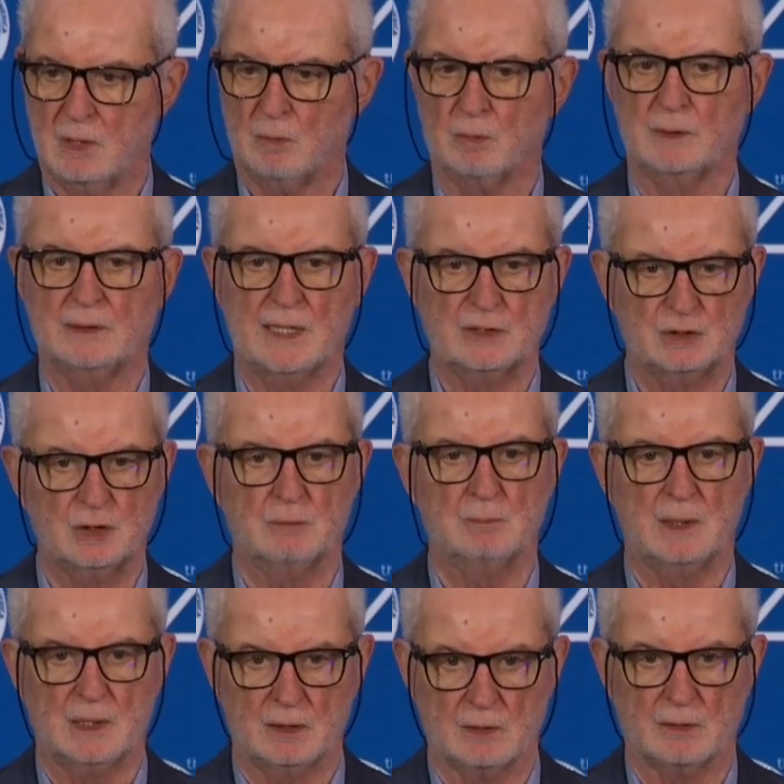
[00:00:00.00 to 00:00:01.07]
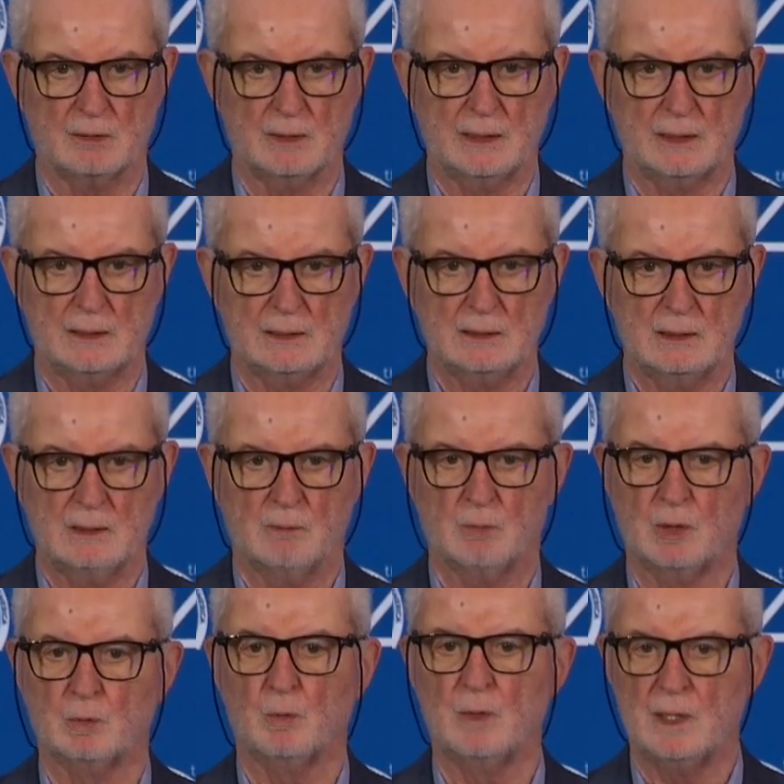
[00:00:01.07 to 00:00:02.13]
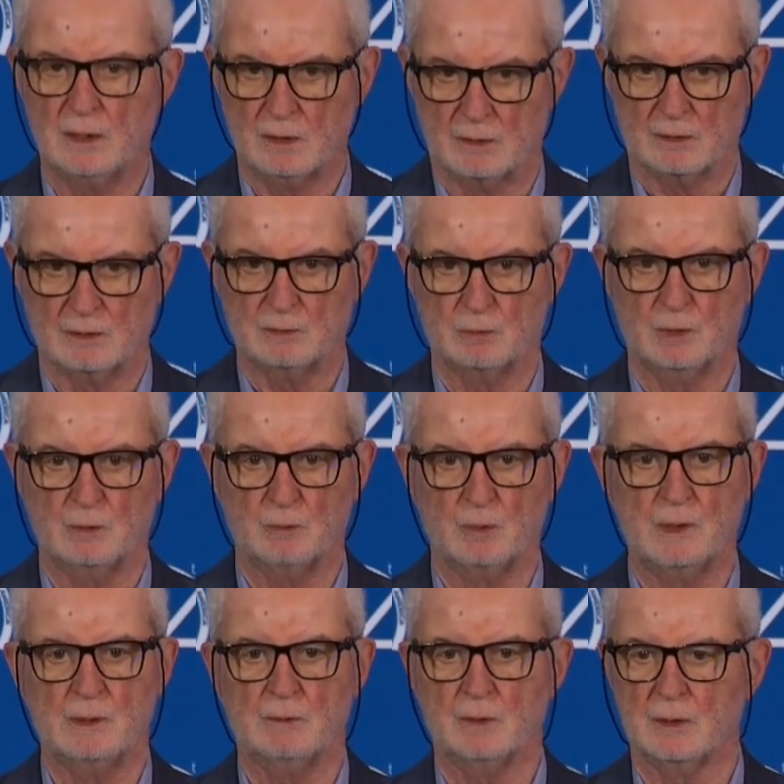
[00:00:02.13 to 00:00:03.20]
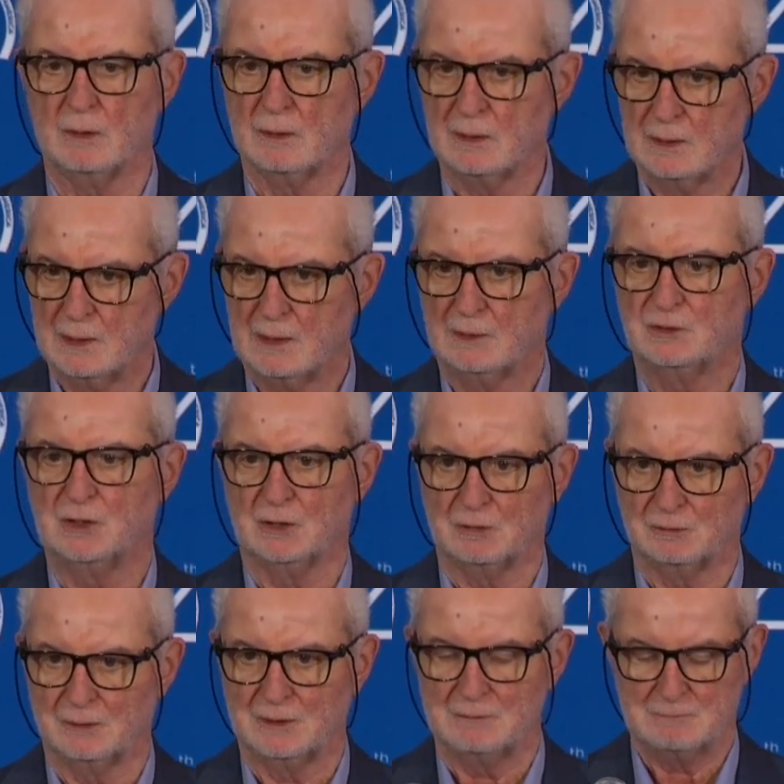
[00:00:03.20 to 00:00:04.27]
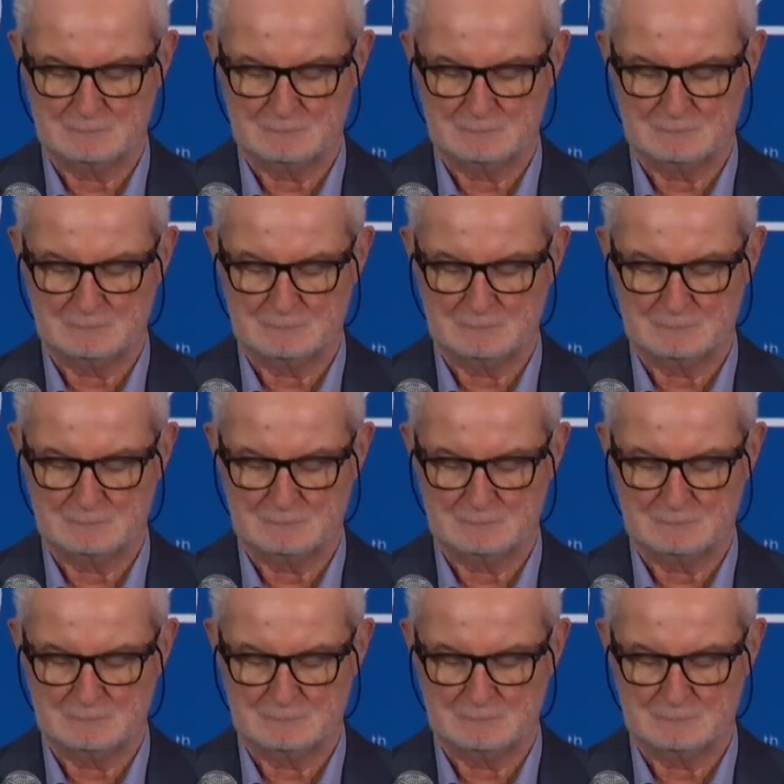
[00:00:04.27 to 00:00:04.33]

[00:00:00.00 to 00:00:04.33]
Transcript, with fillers: what they should be learning, what we learned when we were children.